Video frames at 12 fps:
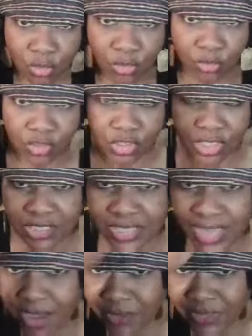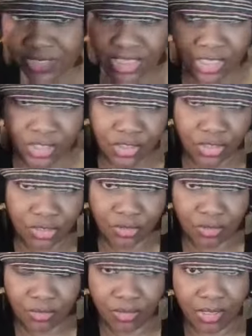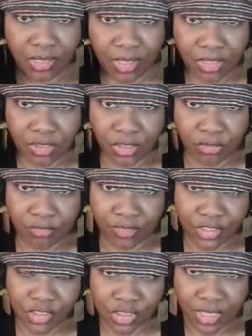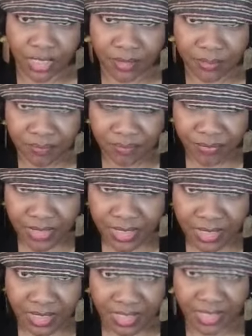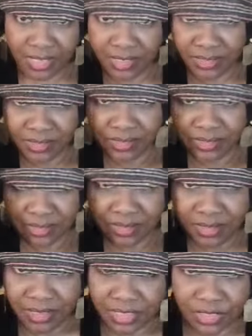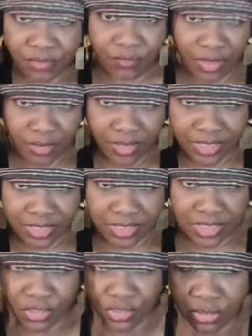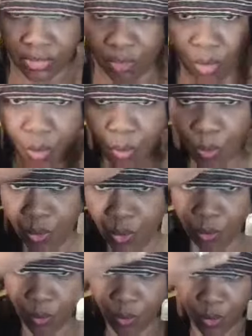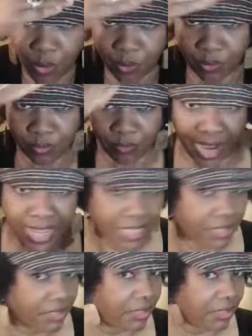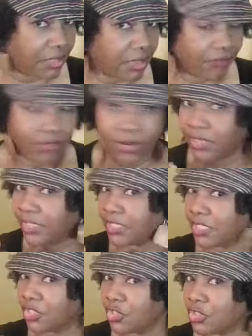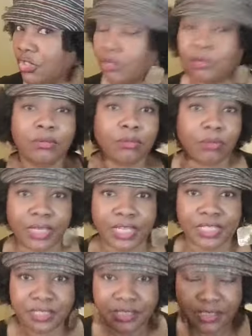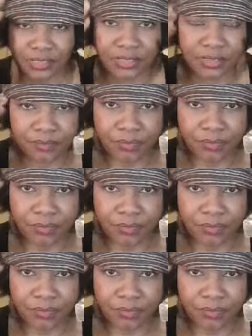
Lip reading: you just how intentional the crushing is. It's very intentional, right? Very intentional what it does.